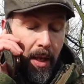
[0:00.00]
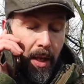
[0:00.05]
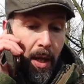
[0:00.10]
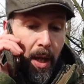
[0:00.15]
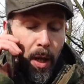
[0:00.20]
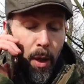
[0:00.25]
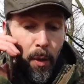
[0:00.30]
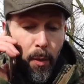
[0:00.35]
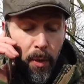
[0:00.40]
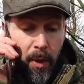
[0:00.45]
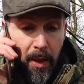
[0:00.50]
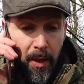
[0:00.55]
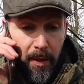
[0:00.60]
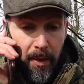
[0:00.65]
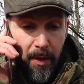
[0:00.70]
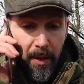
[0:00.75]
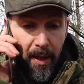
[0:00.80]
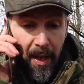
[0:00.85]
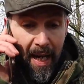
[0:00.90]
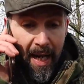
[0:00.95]
Oh,
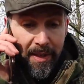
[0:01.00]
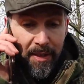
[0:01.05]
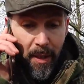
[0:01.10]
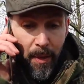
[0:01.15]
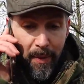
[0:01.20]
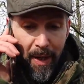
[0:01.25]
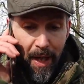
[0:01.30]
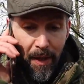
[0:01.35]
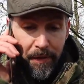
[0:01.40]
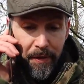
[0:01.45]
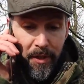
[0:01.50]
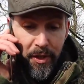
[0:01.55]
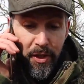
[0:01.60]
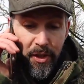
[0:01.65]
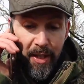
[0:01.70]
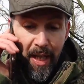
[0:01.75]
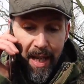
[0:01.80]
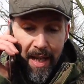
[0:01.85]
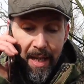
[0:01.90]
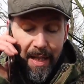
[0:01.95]
I don't have to
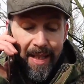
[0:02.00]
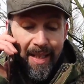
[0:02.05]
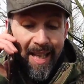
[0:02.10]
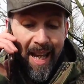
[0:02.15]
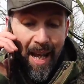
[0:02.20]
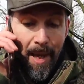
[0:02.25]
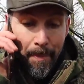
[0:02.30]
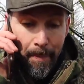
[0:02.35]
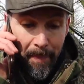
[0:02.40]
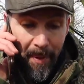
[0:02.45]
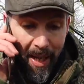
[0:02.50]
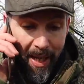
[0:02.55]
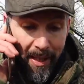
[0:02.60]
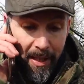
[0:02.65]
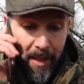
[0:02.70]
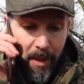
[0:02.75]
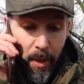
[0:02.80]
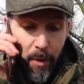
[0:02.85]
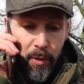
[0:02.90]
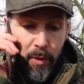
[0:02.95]
stay in camp. I
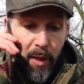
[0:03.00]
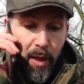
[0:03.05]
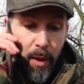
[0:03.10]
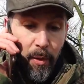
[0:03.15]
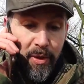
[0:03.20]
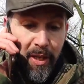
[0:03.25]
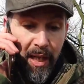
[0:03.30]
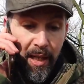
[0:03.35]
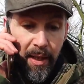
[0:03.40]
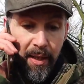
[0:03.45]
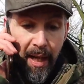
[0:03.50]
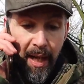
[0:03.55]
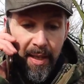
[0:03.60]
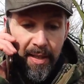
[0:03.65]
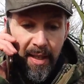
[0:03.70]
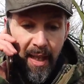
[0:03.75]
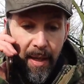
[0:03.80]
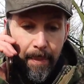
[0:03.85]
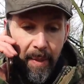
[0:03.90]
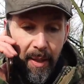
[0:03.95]
can go to a hotel at night
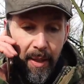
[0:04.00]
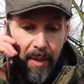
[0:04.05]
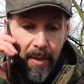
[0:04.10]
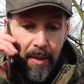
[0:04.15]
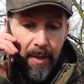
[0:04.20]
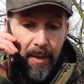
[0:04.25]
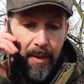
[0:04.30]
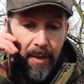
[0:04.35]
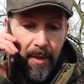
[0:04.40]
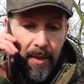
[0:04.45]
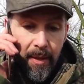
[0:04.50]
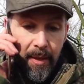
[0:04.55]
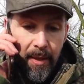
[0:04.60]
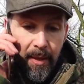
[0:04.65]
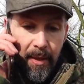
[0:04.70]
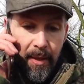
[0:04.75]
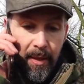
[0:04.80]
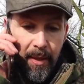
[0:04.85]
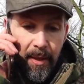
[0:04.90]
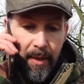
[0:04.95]
time.
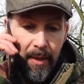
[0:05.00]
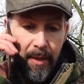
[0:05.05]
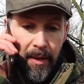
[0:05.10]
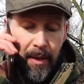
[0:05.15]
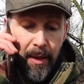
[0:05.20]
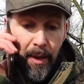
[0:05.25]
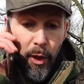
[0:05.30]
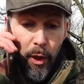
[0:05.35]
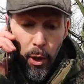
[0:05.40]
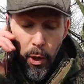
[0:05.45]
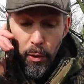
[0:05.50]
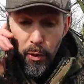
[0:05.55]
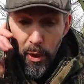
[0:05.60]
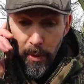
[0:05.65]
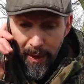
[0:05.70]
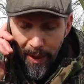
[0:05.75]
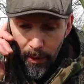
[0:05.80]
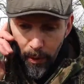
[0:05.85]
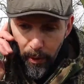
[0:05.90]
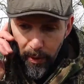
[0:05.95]
You
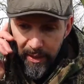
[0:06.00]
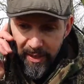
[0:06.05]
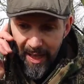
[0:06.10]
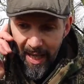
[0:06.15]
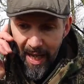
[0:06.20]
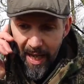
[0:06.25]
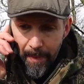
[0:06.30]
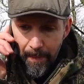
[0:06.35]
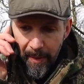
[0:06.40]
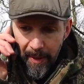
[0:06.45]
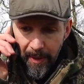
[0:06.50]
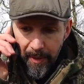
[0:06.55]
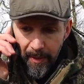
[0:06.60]
do it all the time.